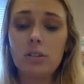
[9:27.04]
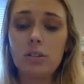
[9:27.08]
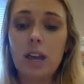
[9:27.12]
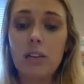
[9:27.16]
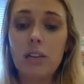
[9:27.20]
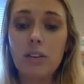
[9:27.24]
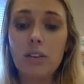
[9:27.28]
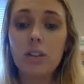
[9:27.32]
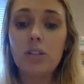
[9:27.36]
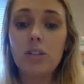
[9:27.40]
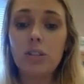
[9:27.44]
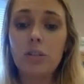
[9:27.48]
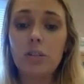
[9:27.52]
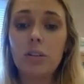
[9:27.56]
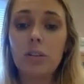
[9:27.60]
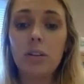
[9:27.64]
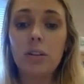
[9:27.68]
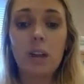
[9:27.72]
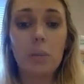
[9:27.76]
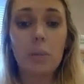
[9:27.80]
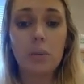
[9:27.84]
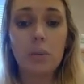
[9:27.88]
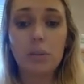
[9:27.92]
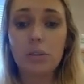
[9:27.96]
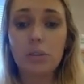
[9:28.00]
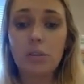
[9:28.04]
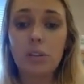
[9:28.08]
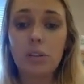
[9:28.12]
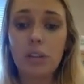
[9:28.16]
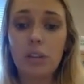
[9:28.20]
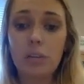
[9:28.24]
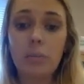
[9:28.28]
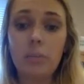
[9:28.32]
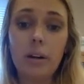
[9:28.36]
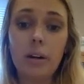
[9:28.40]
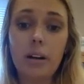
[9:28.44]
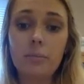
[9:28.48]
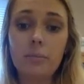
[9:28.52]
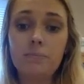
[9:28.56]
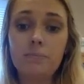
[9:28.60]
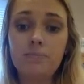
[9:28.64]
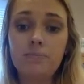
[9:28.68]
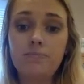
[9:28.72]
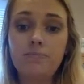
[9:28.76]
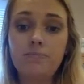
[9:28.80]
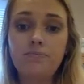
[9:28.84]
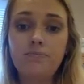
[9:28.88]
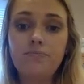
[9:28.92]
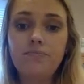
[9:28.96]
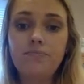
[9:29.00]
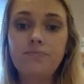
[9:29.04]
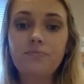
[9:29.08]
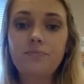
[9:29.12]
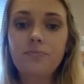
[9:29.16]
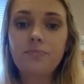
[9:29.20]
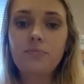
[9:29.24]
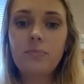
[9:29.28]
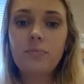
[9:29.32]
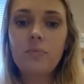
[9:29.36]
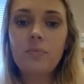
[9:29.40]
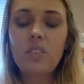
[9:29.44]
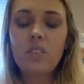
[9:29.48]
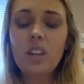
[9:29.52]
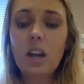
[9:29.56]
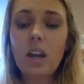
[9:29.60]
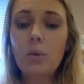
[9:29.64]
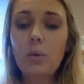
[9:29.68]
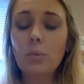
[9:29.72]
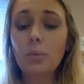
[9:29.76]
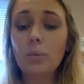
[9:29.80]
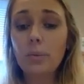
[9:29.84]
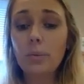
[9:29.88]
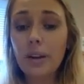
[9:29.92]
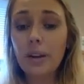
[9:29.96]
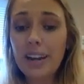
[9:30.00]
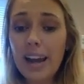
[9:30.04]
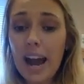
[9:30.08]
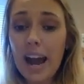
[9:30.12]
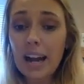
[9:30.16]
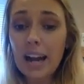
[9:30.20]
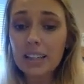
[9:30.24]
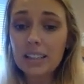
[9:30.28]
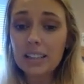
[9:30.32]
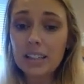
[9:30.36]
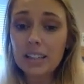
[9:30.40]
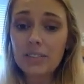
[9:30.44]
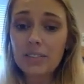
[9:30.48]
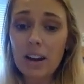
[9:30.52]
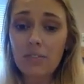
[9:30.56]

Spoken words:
every student an opportunity to put on. Reactive,